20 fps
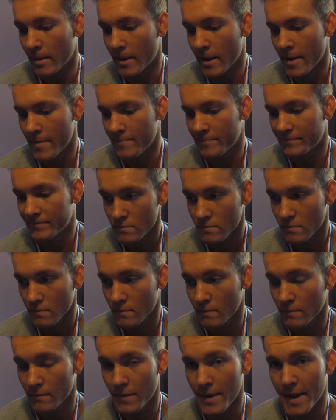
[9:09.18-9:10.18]
about that.
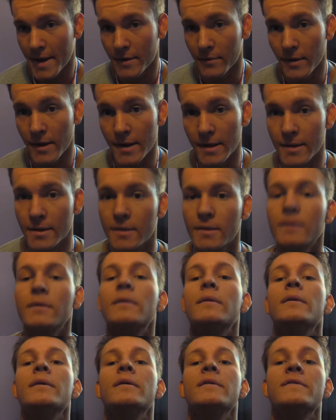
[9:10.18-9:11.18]
But anyway,
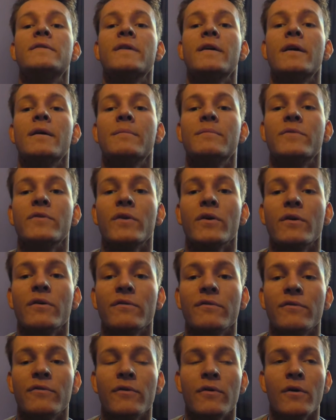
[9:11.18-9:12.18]
in terms
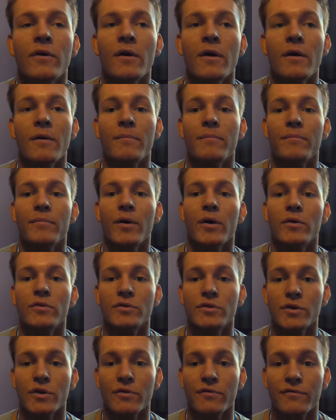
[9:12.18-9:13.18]
of
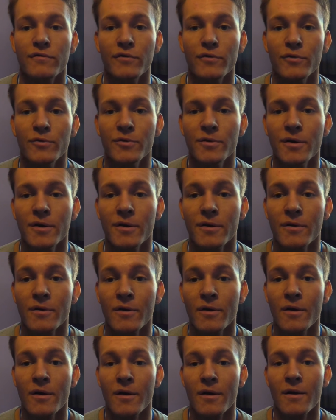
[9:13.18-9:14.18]
post-show food,
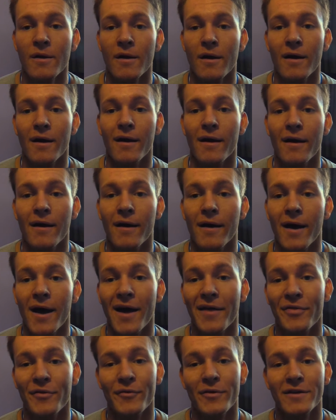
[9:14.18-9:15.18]

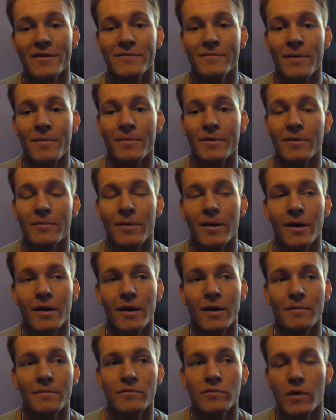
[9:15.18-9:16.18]
had the rest of my peanut butter
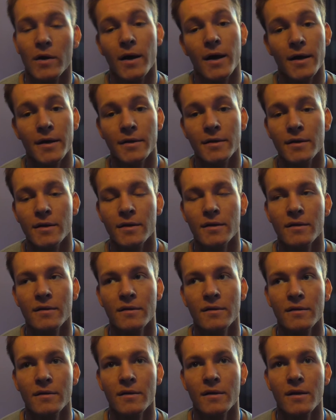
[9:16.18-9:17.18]
cups. Well, I had
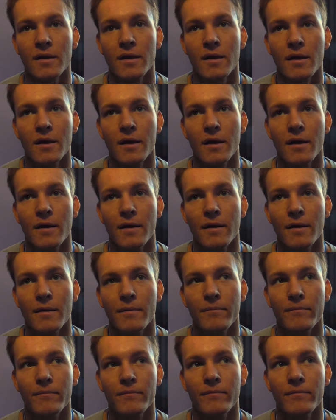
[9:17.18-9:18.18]

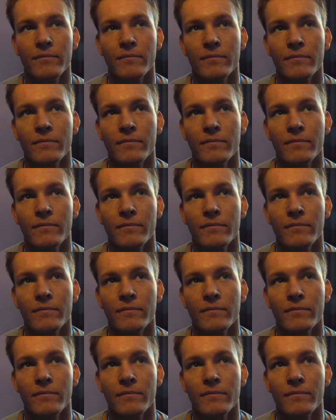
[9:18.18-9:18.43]
the